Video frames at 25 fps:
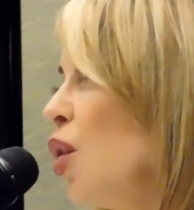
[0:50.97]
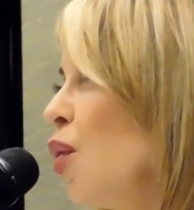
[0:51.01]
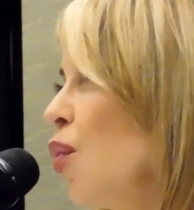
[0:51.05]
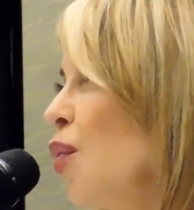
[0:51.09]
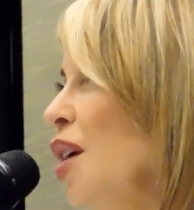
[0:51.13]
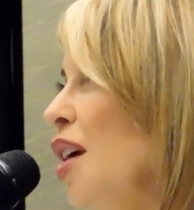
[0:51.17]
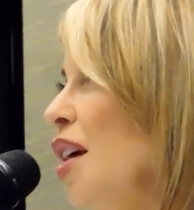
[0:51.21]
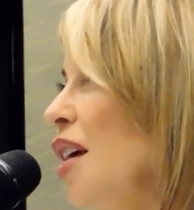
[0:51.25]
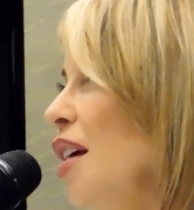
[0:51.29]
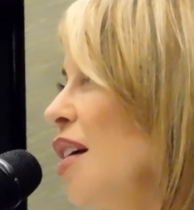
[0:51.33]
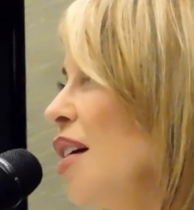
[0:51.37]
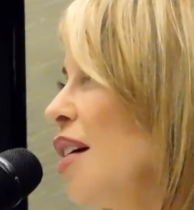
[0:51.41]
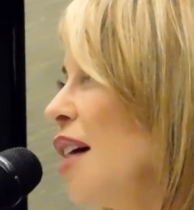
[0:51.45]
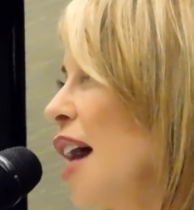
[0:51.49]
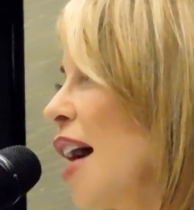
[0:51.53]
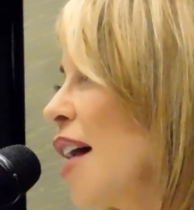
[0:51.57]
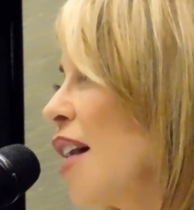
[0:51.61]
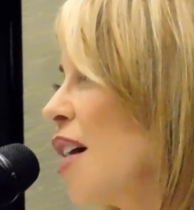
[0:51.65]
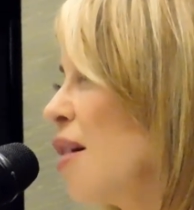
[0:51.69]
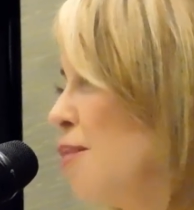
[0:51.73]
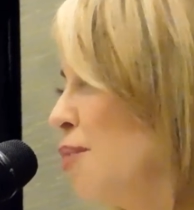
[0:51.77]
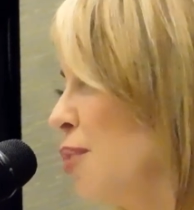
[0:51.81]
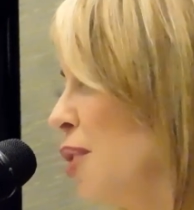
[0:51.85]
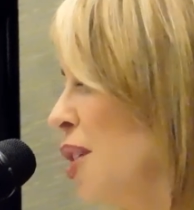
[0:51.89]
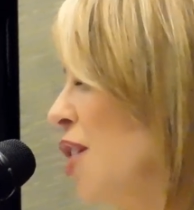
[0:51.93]
We
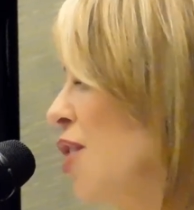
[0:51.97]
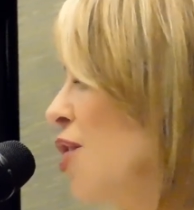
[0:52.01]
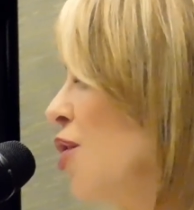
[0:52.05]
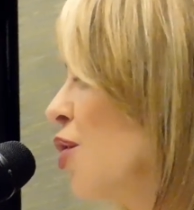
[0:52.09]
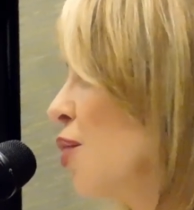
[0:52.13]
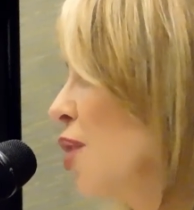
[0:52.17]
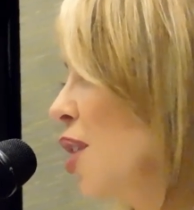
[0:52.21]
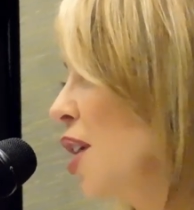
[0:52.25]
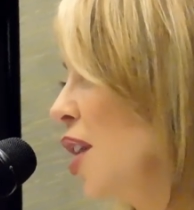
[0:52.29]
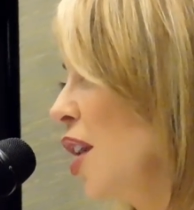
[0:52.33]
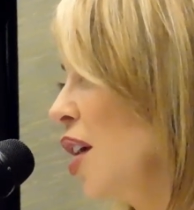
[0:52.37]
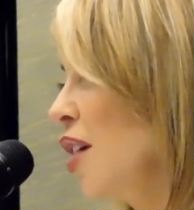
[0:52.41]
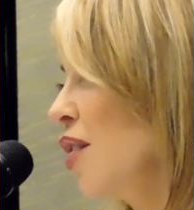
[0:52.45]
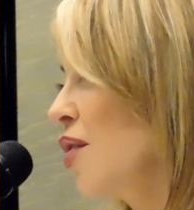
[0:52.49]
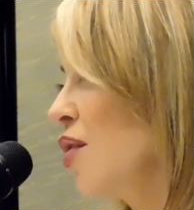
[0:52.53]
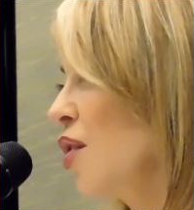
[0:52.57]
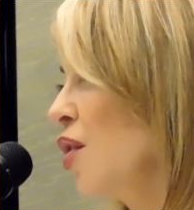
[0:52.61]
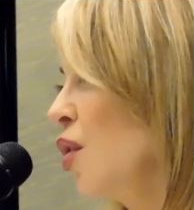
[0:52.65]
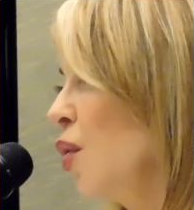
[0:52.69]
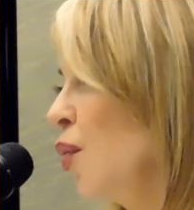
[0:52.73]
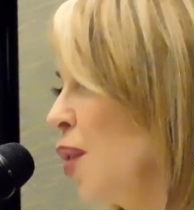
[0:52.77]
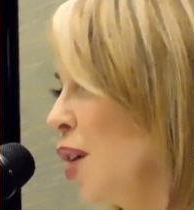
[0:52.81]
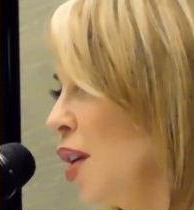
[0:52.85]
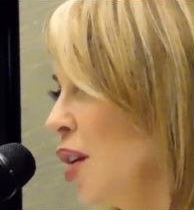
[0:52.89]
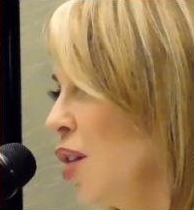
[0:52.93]
had a pre-screening so
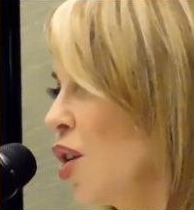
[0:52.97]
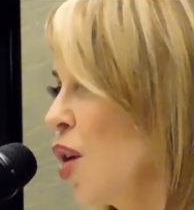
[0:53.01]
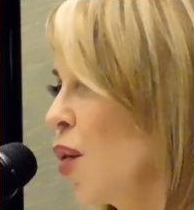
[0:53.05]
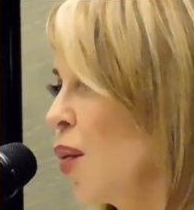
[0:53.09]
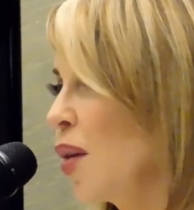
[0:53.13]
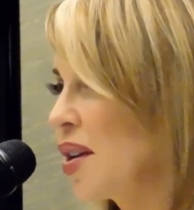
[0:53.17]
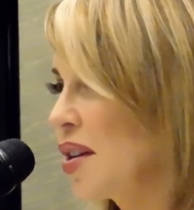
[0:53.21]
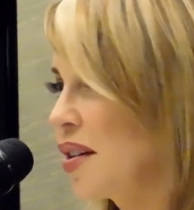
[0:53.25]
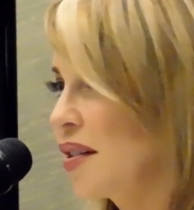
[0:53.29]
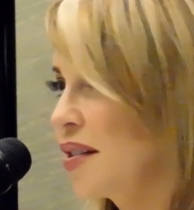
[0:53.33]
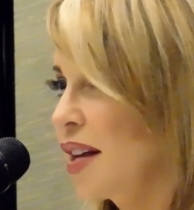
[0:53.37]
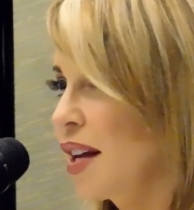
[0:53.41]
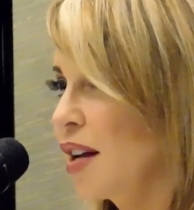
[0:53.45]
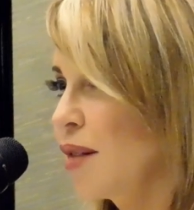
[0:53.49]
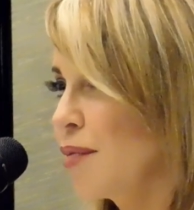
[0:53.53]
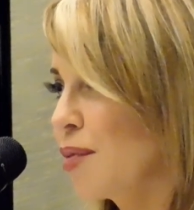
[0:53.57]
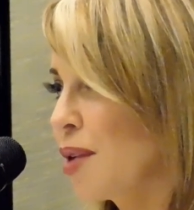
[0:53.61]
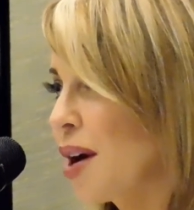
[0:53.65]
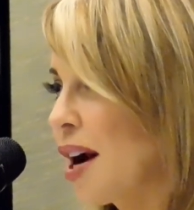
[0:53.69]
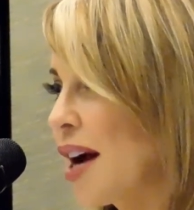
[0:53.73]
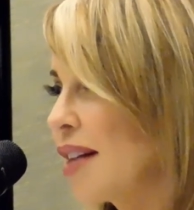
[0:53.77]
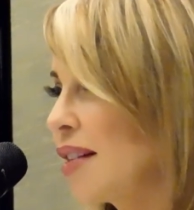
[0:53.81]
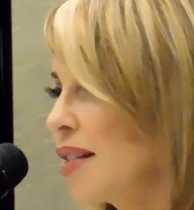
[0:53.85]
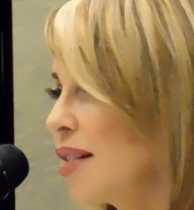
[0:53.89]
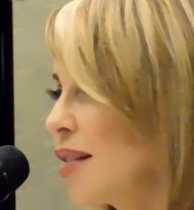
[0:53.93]
that we know what to say to
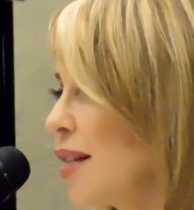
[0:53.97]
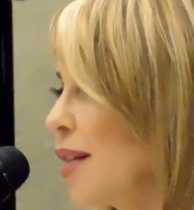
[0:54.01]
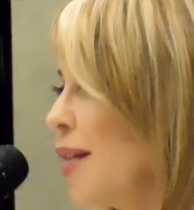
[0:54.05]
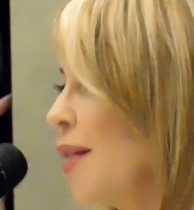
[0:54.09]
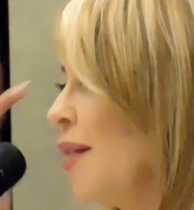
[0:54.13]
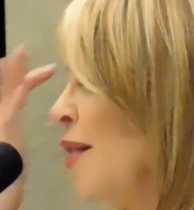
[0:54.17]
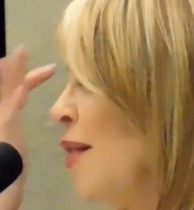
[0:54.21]
press.